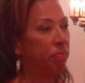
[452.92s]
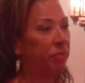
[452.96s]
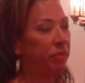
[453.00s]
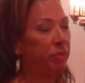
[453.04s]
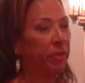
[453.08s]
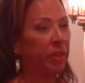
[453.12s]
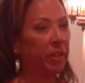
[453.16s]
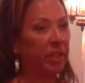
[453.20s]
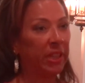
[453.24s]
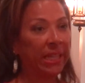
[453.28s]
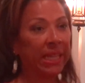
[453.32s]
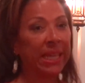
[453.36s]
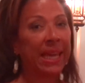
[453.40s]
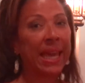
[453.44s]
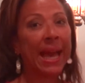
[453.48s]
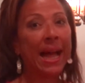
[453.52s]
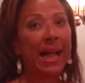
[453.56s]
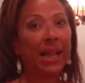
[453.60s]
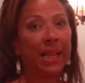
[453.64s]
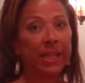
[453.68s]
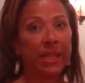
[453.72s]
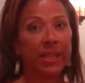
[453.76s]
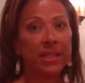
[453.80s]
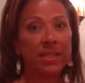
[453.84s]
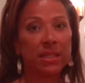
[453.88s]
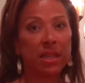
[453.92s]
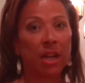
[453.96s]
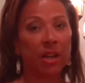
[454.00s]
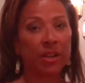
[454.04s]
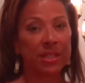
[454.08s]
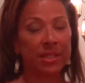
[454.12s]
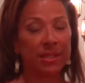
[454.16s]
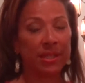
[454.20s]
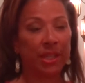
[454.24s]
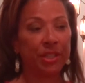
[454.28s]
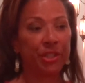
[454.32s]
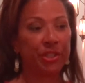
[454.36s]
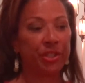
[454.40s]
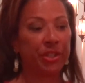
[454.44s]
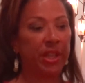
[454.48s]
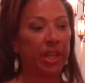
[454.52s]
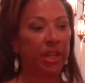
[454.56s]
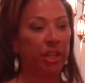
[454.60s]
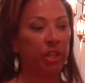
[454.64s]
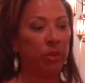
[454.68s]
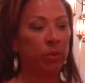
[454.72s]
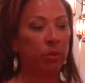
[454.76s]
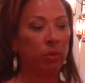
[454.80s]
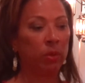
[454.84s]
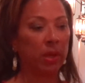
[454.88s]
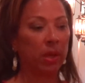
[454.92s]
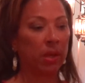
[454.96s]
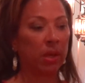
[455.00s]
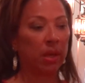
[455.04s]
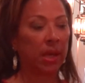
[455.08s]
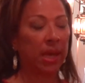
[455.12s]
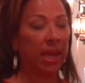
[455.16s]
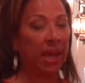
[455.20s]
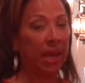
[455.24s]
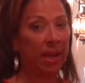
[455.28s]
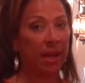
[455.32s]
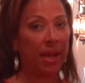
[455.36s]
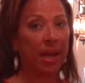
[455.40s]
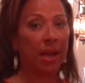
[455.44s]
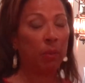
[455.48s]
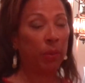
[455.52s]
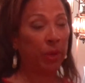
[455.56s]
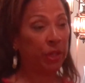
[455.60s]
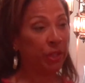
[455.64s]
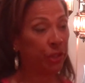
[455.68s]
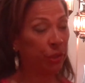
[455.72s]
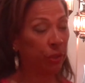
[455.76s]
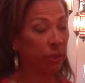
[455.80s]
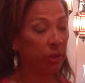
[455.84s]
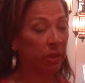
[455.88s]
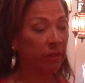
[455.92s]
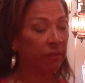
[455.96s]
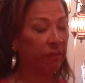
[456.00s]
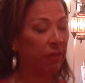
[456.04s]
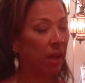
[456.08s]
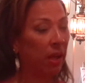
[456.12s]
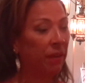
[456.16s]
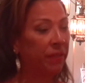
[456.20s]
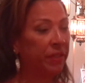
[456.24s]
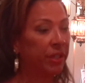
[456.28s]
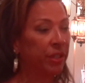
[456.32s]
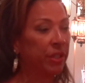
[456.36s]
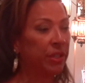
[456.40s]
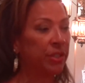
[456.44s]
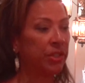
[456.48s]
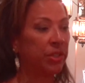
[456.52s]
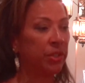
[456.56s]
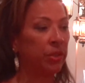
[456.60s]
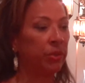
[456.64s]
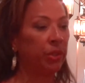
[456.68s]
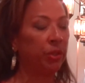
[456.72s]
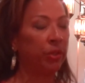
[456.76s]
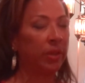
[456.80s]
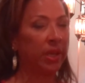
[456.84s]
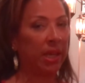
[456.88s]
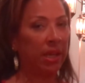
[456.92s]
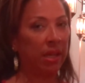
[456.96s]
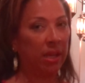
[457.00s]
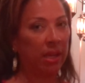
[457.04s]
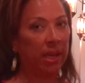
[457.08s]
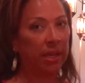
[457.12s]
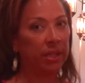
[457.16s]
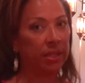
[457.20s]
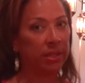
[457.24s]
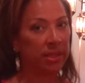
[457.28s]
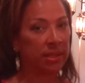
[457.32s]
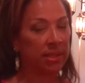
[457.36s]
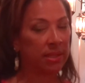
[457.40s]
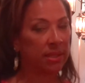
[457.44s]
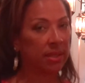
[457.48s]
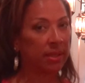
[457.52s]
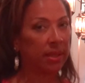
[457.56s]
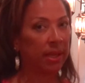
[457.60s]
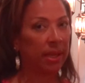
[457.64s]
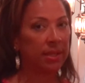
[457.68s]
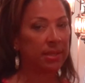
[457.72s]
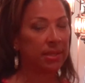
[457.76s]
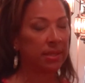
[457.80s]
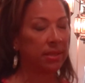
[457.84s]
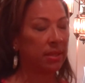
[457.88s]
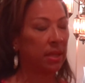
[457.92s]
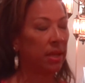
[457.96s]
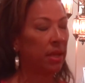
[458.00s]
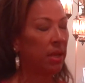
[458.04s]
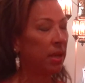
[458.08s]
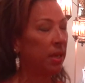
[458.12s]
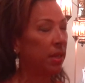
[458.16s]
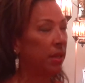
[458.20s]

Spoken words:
The legalities are such that you cannot, once you are involved in a suit, you cannot discuss